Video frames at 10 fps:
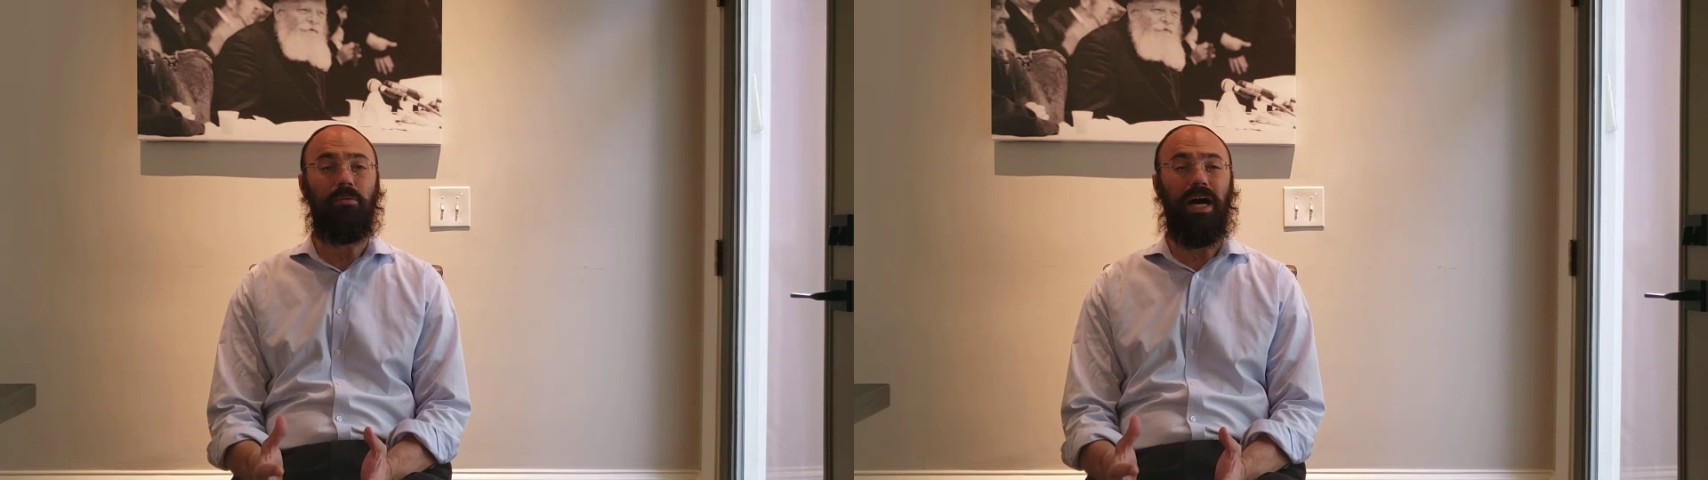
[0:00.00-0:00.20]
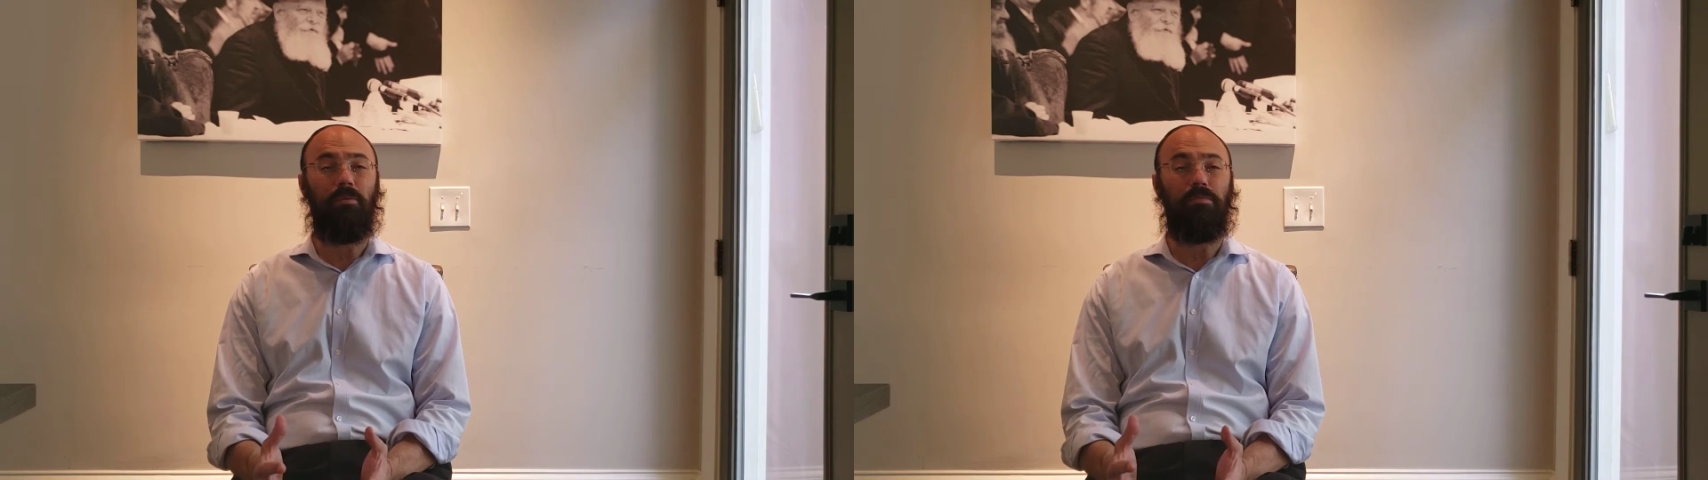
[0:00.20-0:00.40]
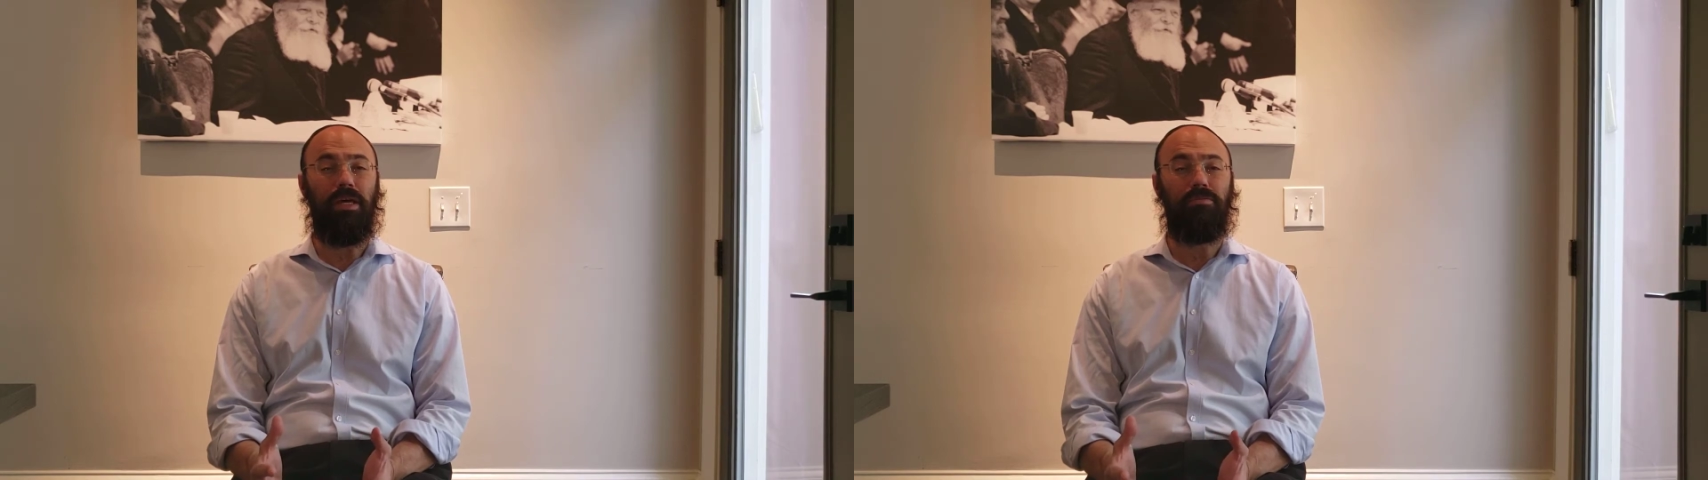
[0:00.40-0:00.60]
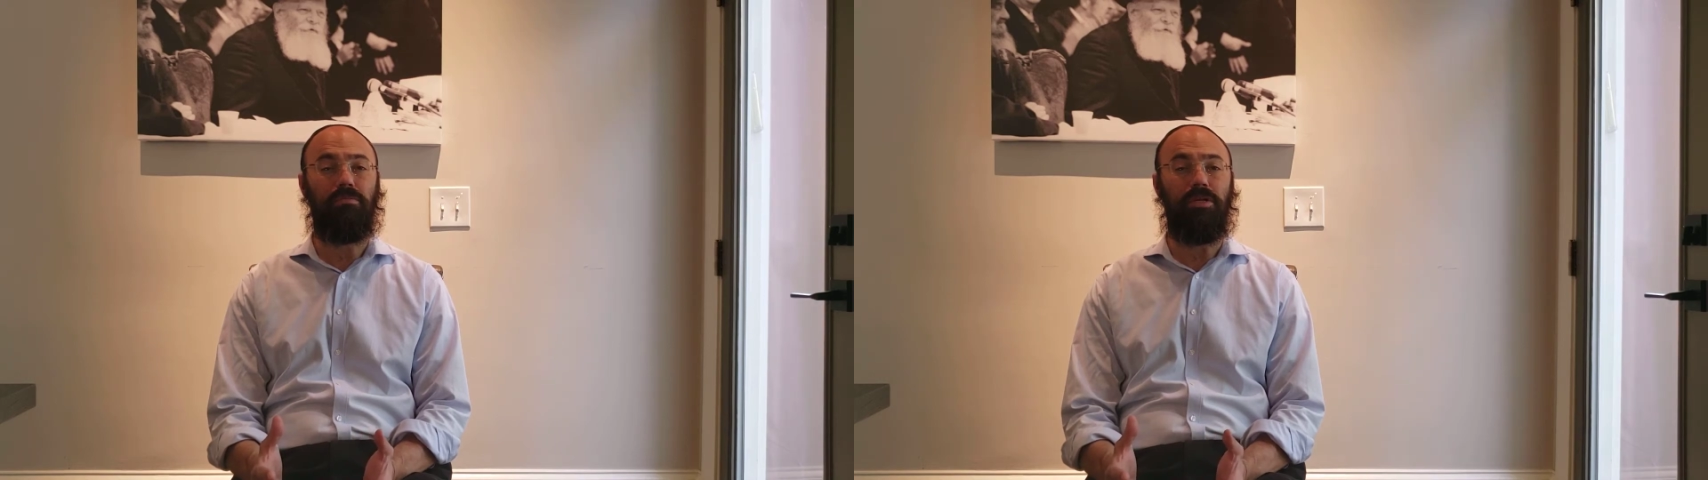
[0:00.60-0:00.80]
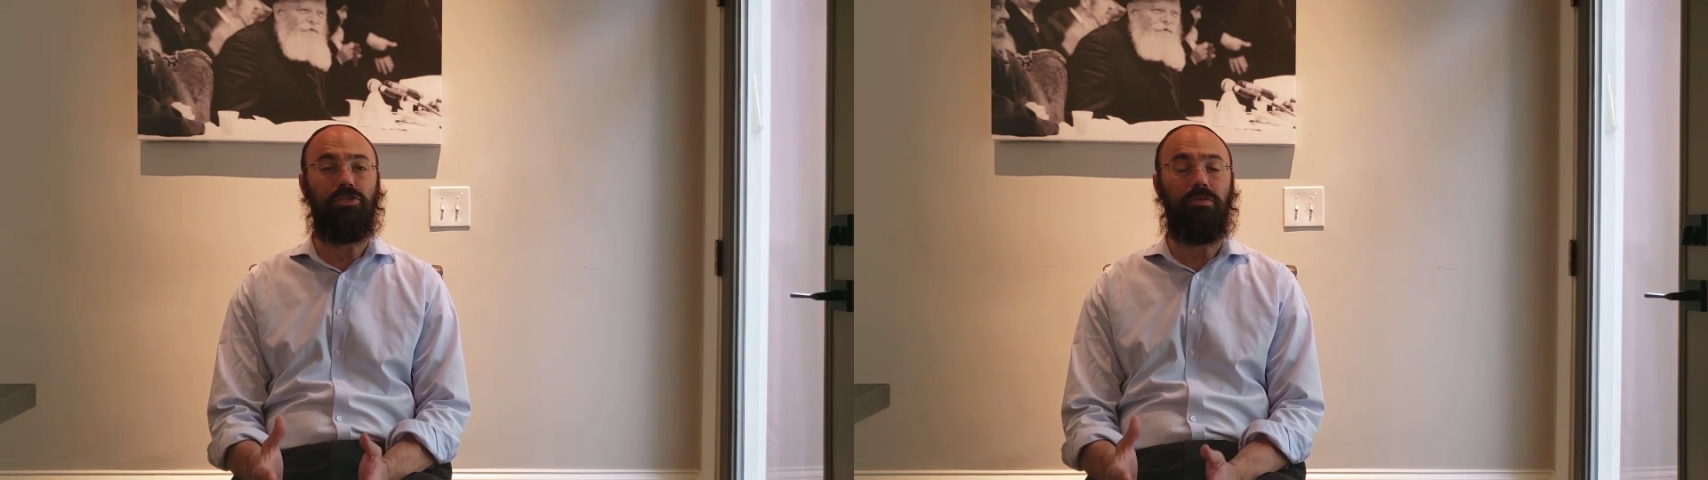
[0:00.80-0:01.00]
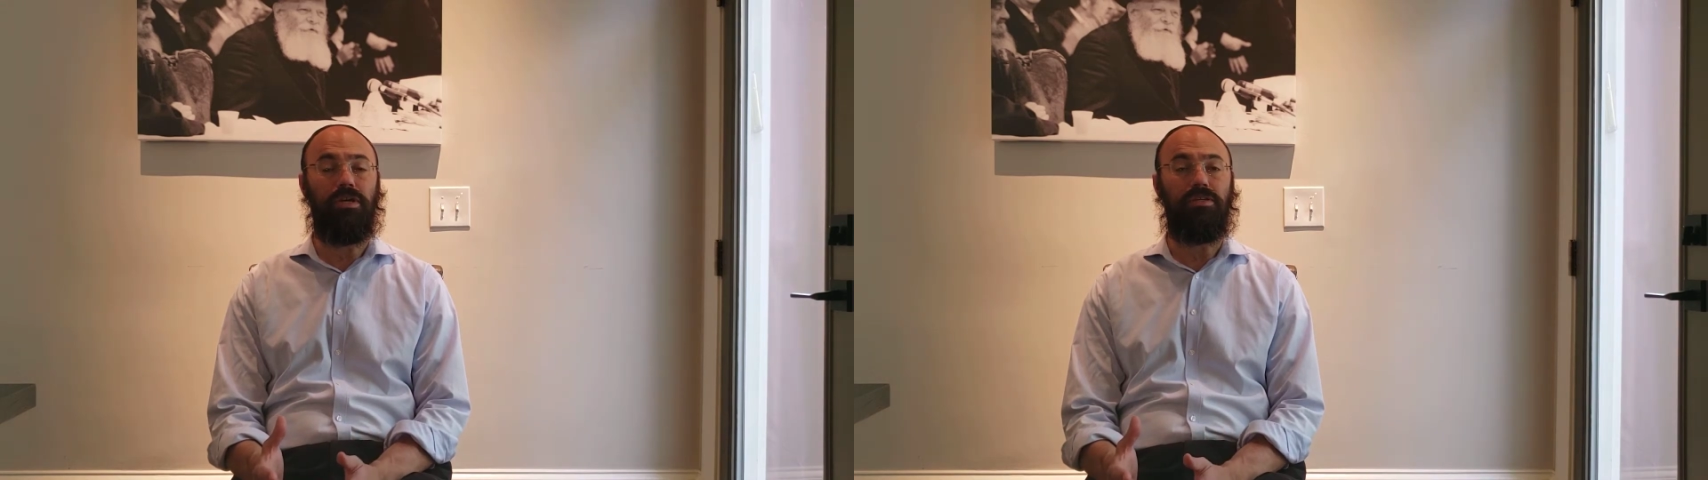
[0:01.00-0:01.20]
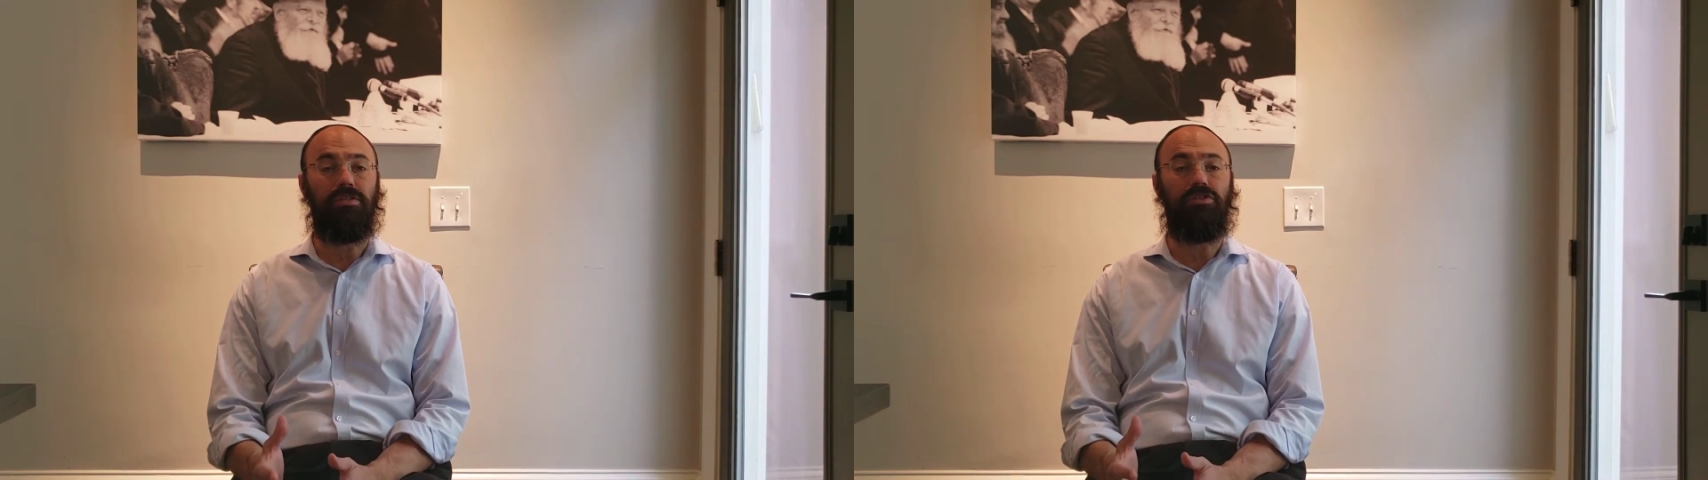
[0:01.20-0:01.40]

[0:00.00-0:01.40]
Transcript: able to be joyous.